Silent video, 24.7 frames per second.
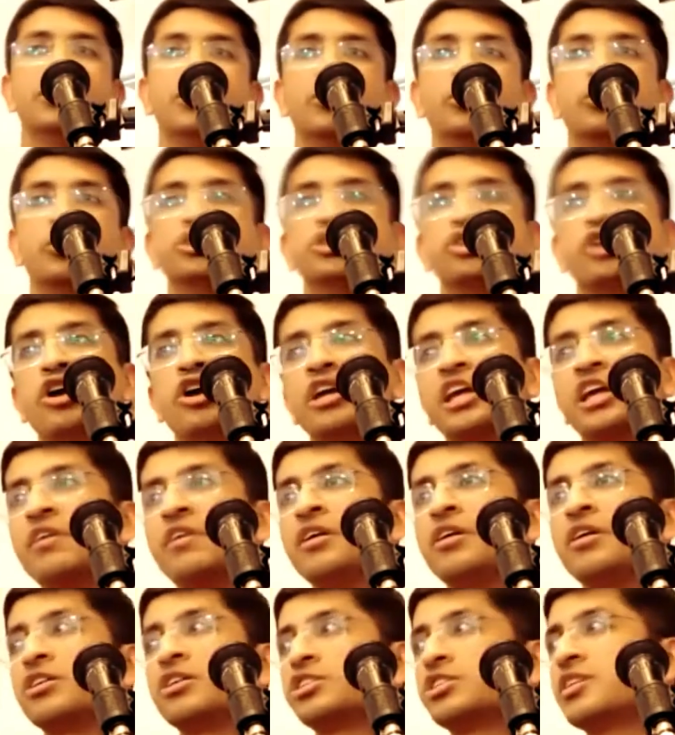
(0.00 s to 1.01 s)
who is not
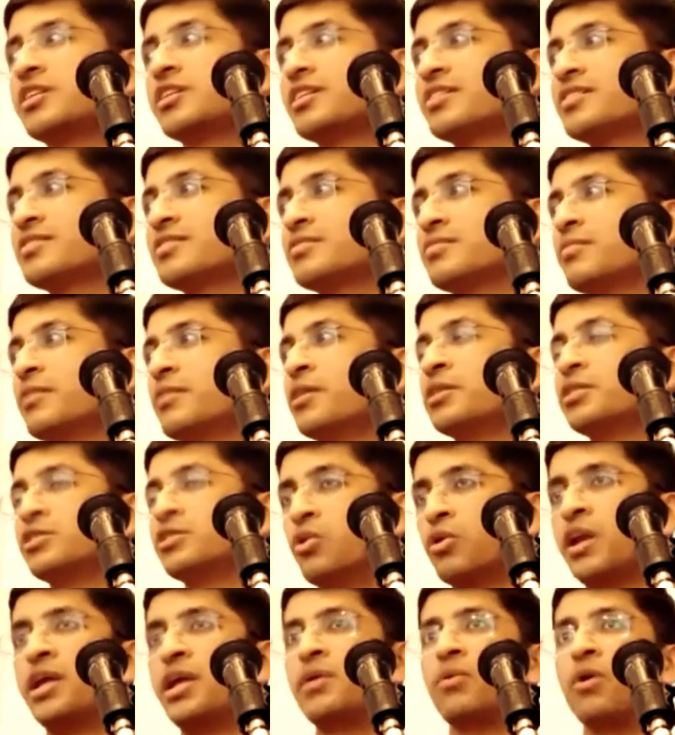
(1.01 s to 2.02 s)
giving Krishna, but is
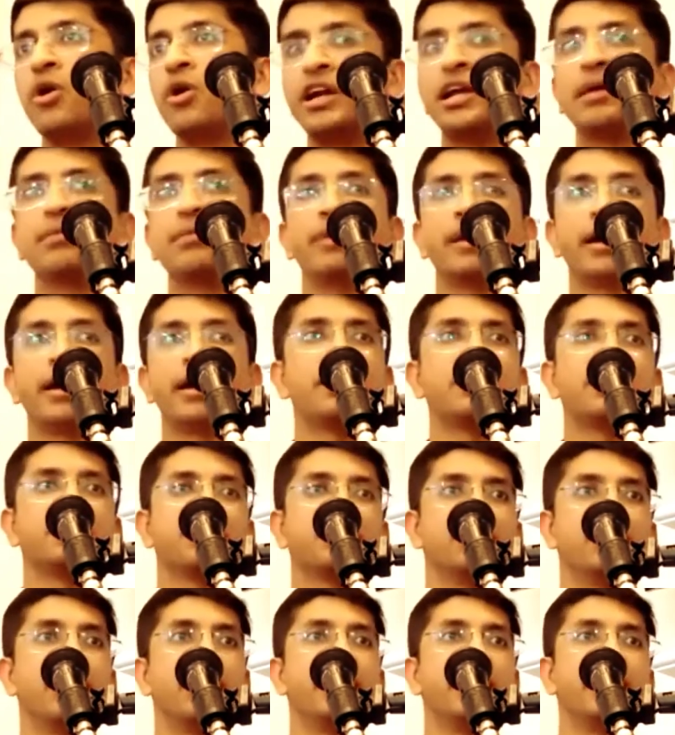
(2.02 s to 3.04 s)
only wanting
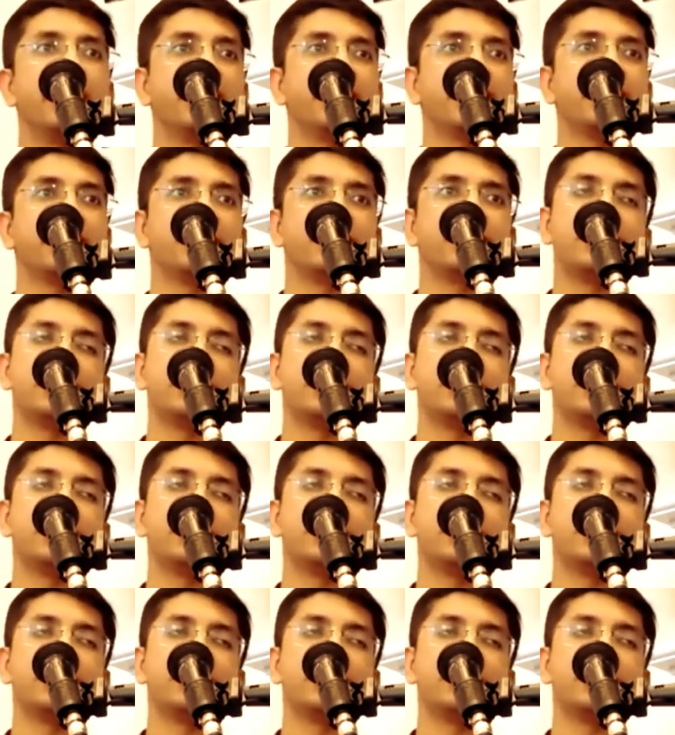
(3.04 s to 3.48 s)
behind money,